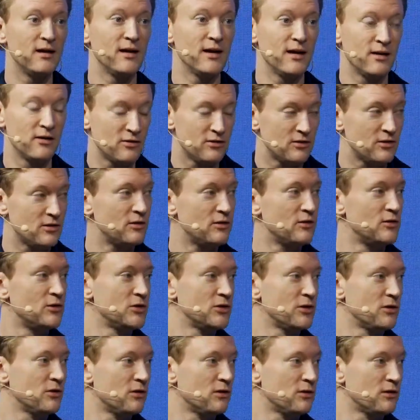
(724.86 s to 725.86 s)

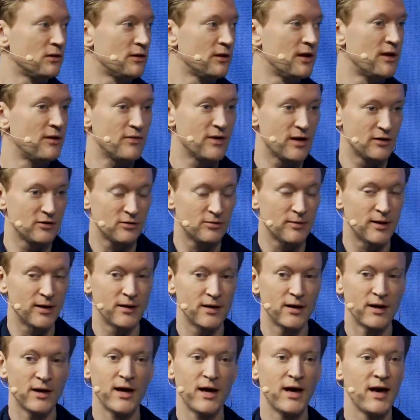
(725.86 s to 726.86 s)
institutional investment,
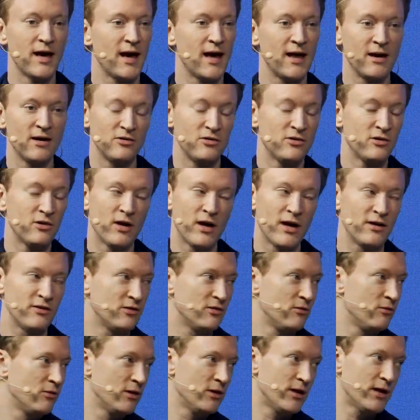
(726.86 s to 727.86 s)
and it still
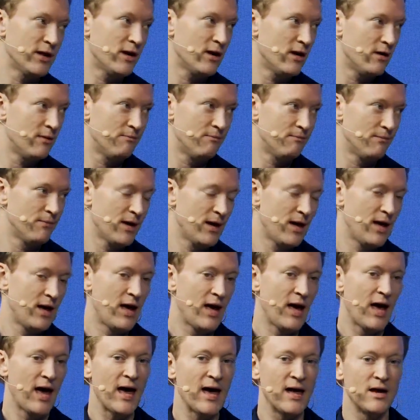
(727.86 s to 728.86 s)
hasn't really come.
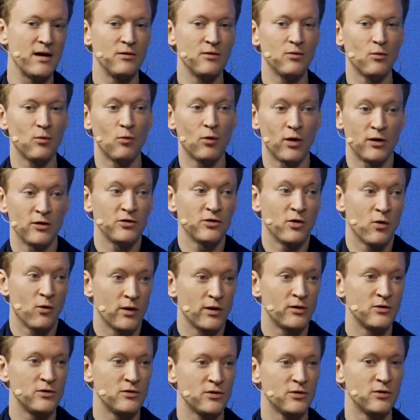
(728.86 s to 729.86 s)
And what is
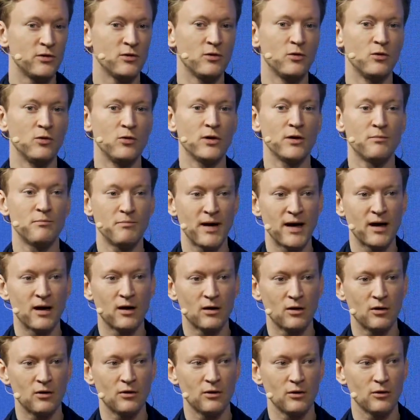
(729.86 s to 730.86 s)
going to
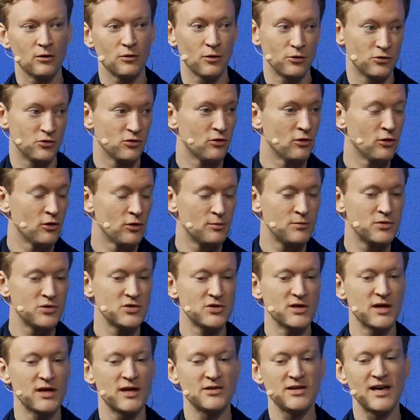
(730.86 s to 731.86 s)
compel those groups,
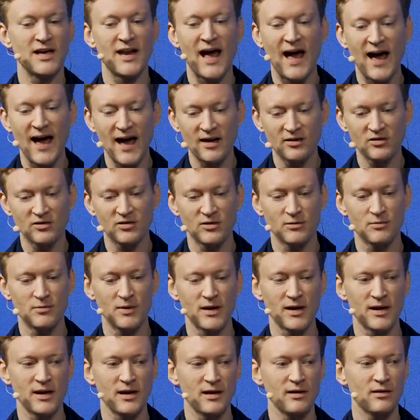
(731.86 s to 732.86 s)
it has to
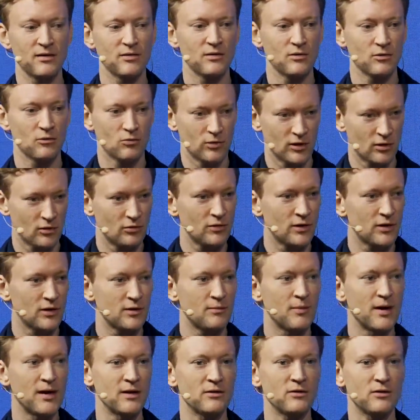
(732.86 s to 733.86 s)
be real
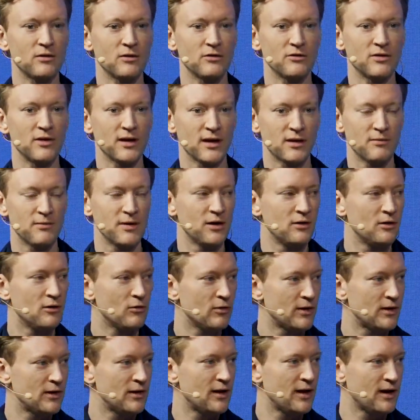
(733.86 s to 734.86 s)
fundamentals that can be
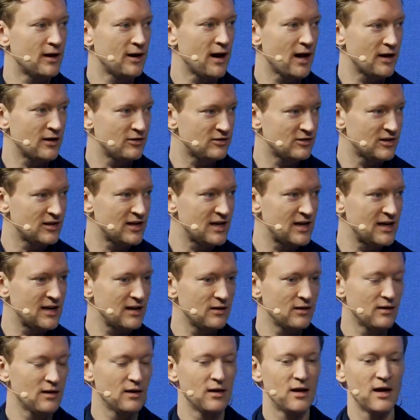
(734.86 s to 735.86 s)
underwritten at an IC
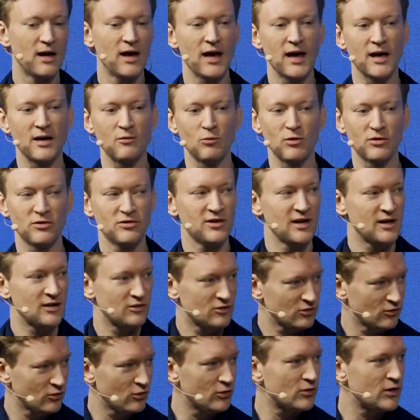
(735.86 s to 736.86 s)
and withstand
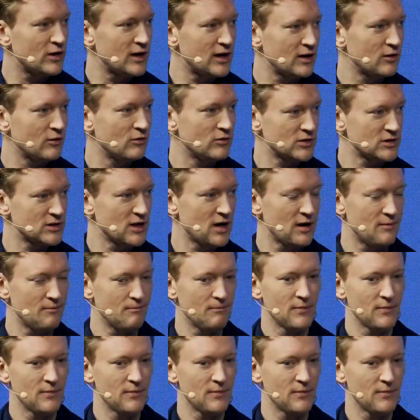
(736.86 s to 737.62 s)
scrutiny over time.